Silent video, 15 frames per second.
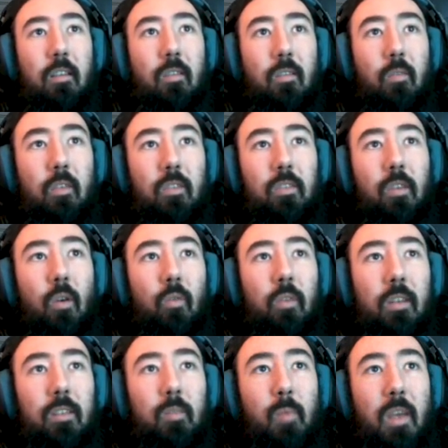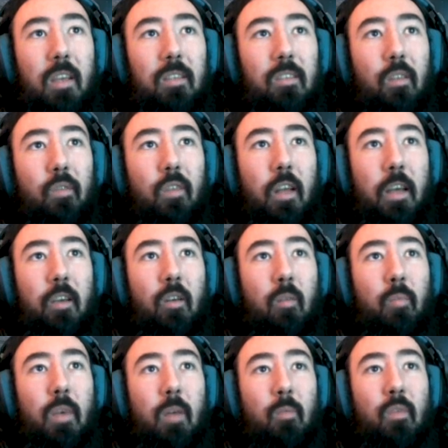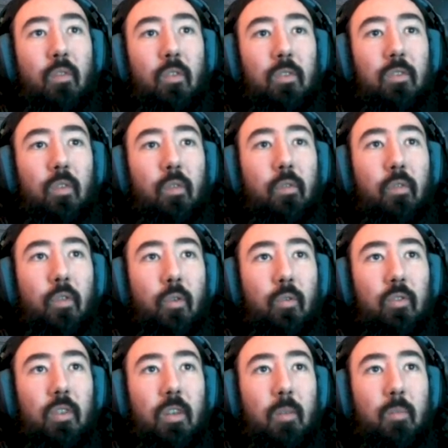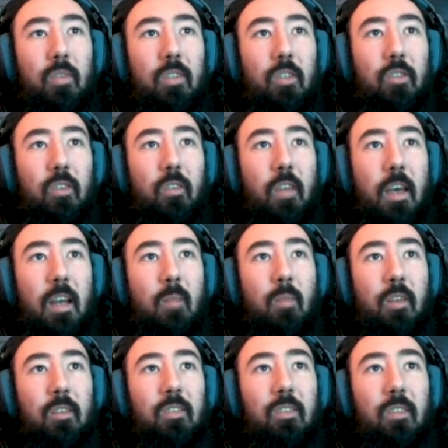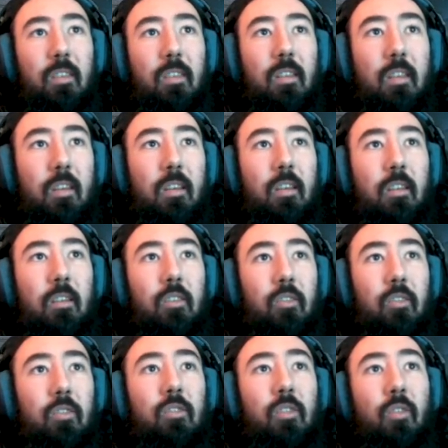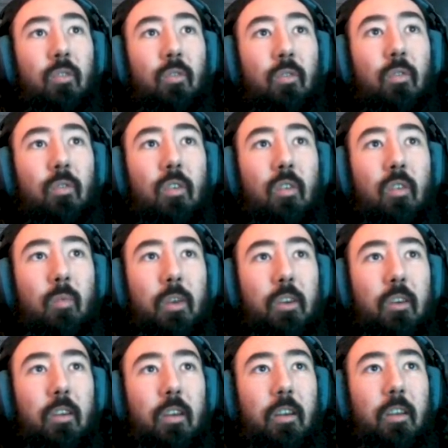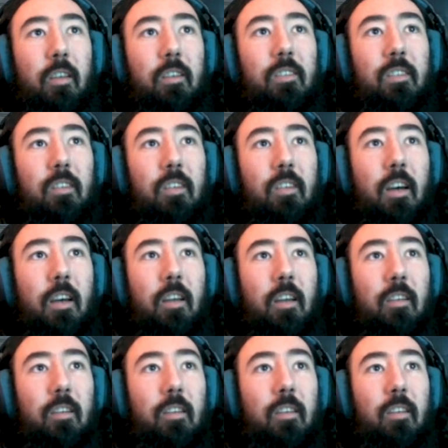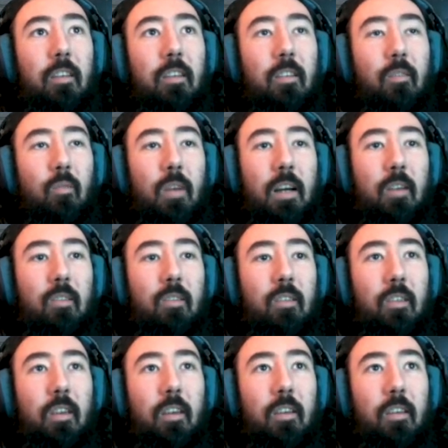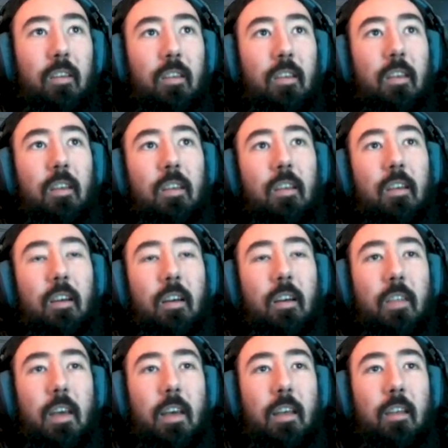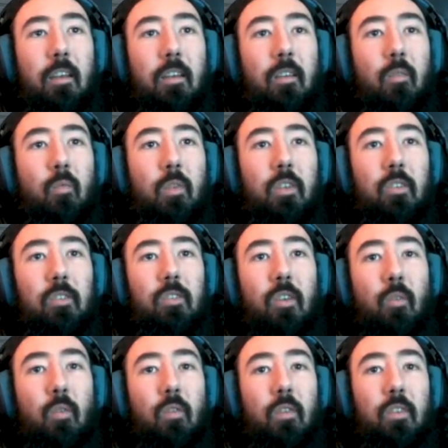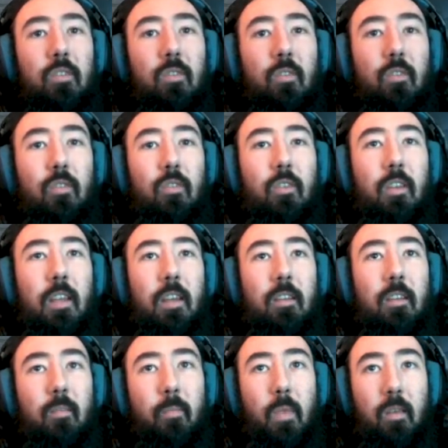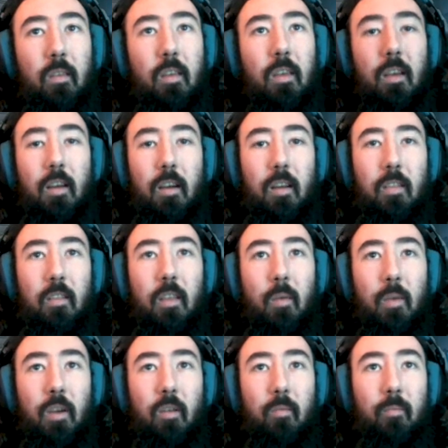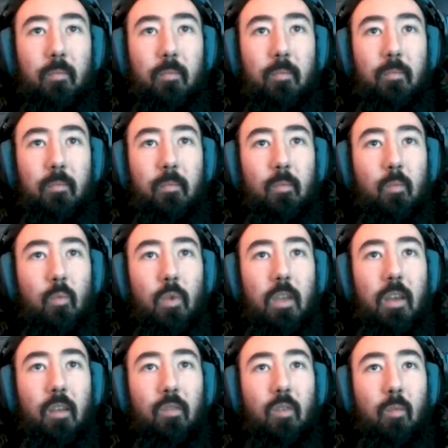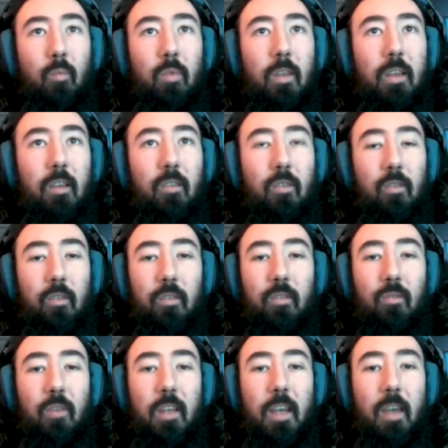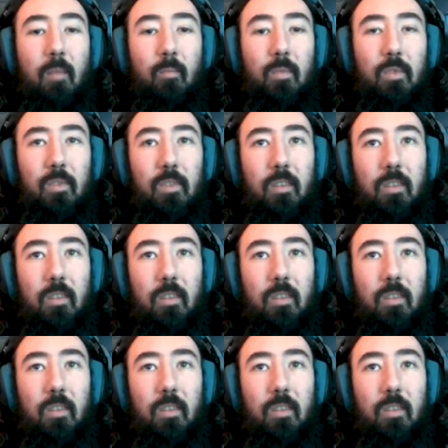Just holding space to fly up, and we've also frozen the position of the enemies just to... Oh my god, I nearly still died. Wow, okay. And then we just go over to the door at the end. And there we go. We have completed all 3 games.